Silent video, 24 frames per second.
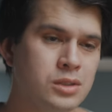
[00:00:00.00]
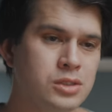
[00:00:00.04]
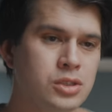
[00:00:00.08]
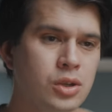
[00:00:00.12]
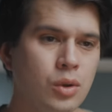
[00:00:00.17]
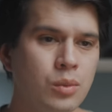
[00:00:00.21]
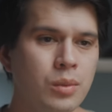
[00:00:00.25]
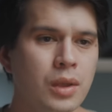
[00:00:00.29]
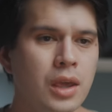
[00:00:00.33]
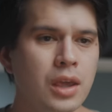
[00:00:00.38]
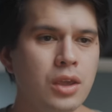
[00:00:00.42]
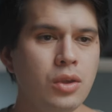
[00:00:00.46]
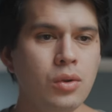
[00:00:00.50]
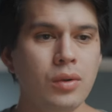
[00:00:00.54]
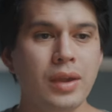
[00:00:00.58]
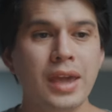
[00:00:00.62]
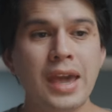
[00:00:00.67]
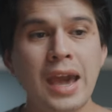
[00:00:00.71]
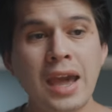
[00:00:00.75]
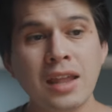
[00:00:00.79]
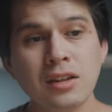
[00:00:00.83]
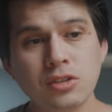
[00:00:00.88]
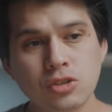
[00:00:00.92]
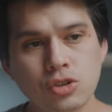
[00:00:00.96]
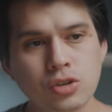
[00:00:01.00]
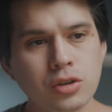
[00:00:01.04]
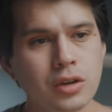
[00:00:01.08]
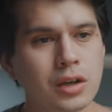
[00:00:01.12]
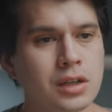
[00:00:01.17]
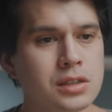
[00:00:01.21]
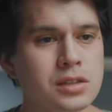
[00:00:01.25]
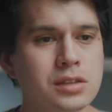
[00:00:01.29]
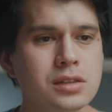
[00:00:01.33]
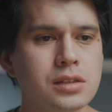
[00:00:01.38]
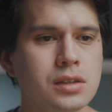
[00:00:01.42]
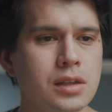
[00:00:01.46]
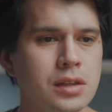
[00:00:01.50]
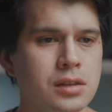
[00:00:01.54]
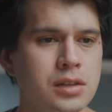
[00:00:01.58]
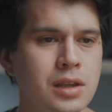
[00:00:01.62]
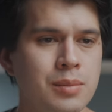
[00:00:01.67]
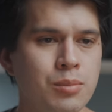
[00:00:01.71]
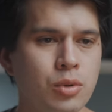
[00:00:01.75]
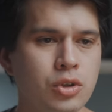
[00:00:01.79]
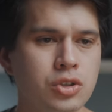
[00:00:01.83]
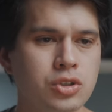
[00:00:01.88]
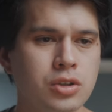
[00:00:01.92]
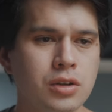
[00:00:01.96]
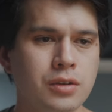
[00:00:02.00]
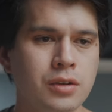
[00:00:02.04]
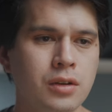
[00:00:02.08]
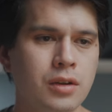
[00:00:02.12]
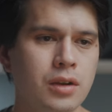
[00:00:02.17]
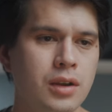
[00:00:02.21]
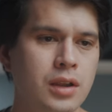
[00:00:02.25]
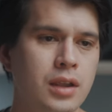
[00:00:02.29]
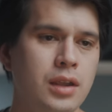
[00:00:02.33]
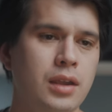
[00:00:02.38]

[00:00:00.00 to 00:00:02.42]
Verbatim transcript: So you can't trust temperature